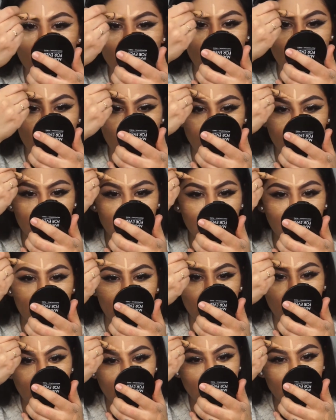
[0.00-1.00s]
is going on with my
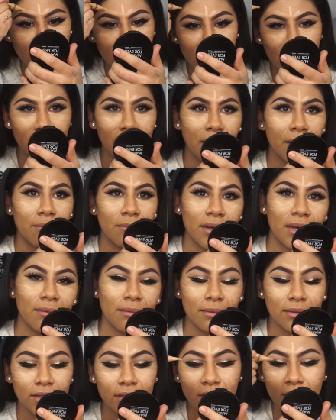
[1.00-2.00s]
family, blah,
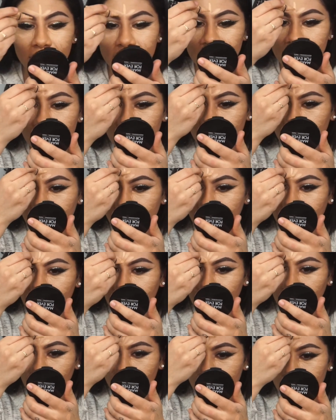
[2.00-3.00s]
blah, you know, things like
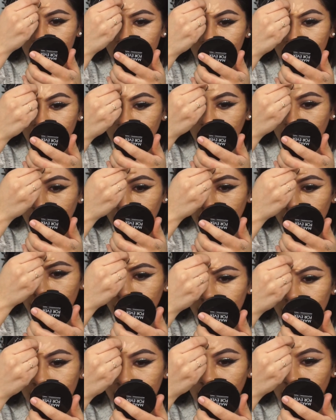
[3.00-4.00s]
that. Obviously
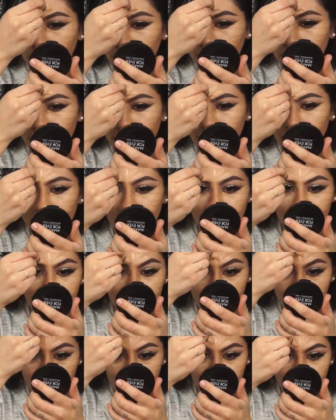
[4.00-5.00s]
not
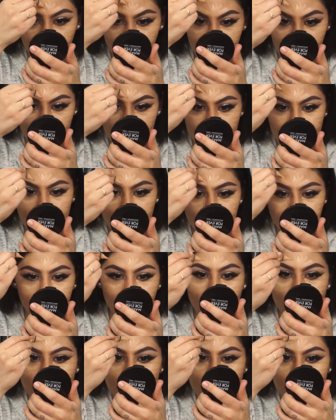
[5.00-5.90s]
in those ways.